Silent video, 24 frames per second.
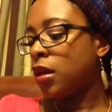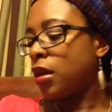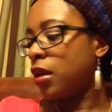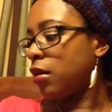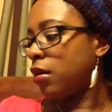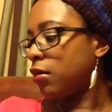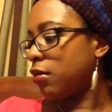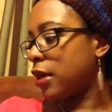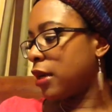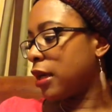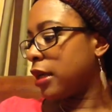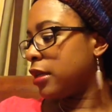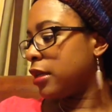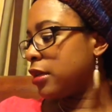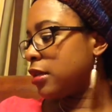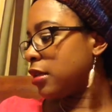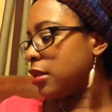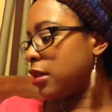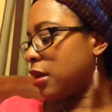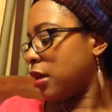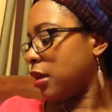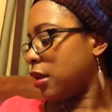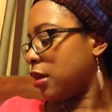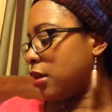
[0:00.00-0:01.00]
All right.
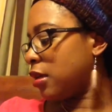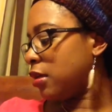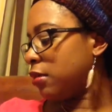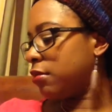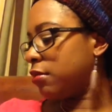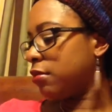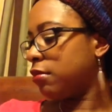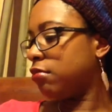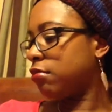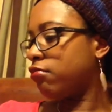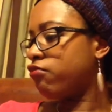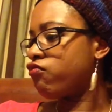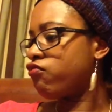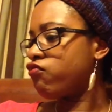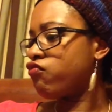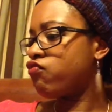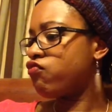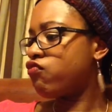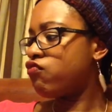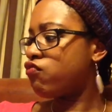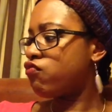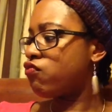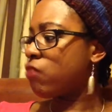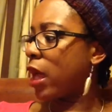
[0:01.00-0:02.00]

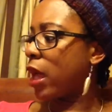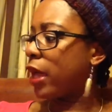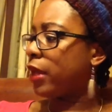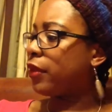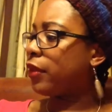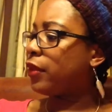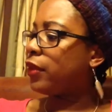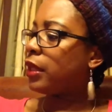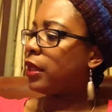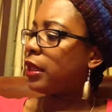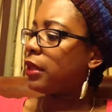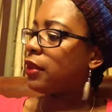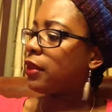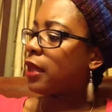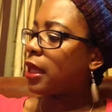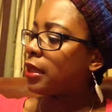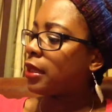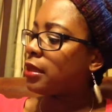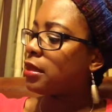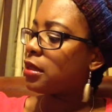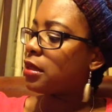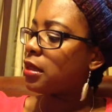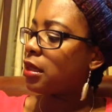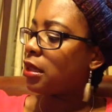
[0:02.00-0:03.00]
I think
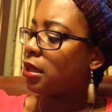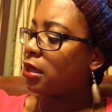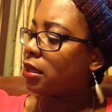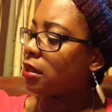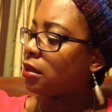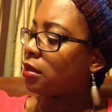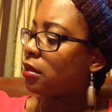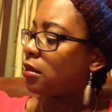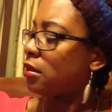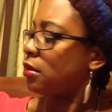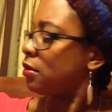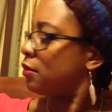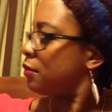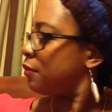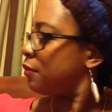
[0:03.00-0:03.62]
that's it.